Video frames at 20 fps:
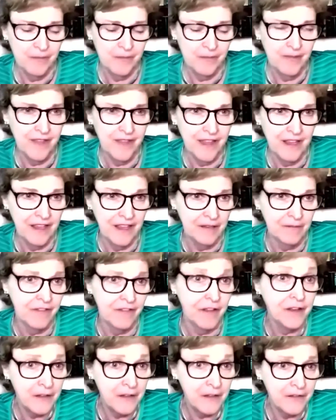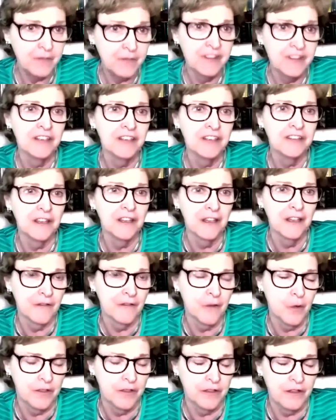They get funding from CDC, and
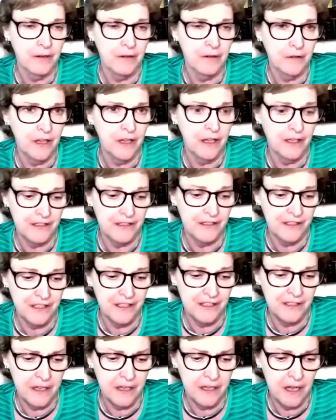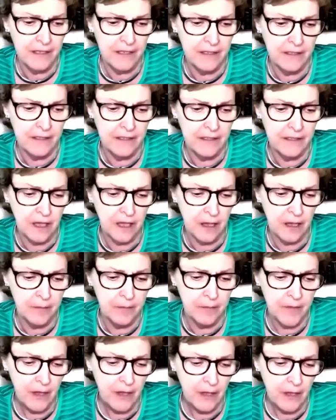of course they're looking at CDC guidance.
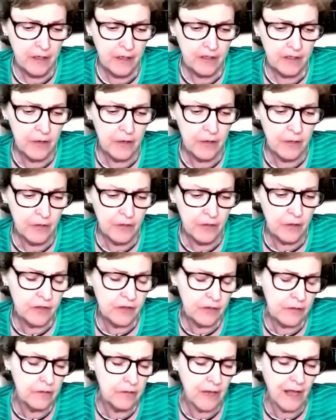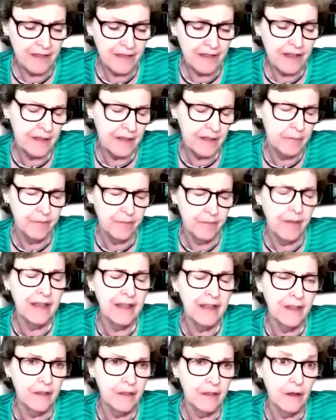So those are, I think the
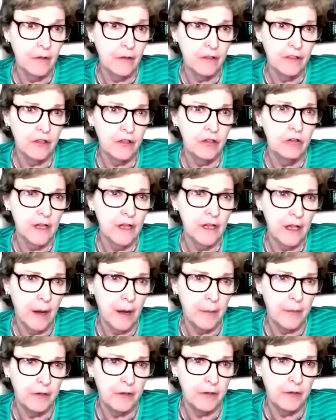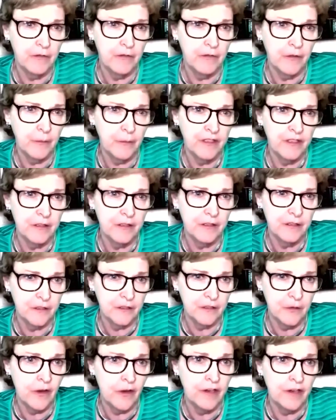main thing though is the unique opportunity for businesses
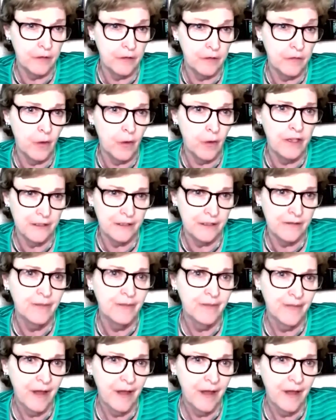to raise their voice.